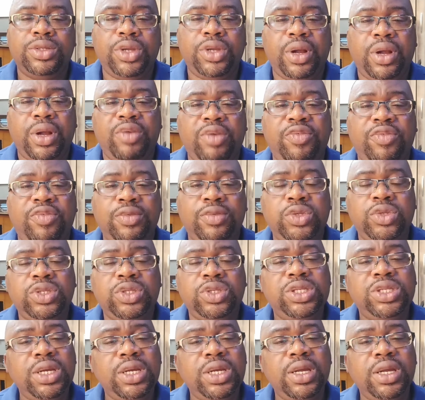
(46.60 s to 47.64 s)
There are
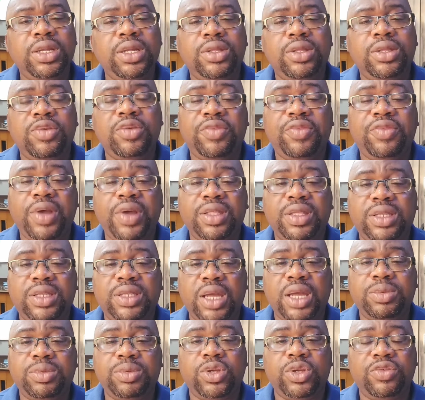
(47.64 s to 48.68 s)
three different
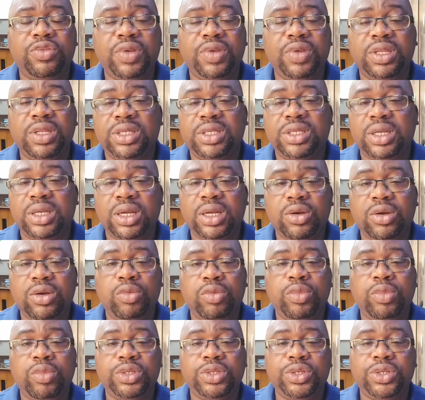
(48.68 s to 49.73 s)
types of internal
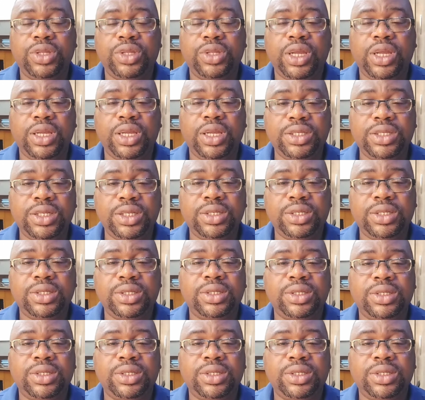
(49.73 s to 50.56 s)
combustion engine.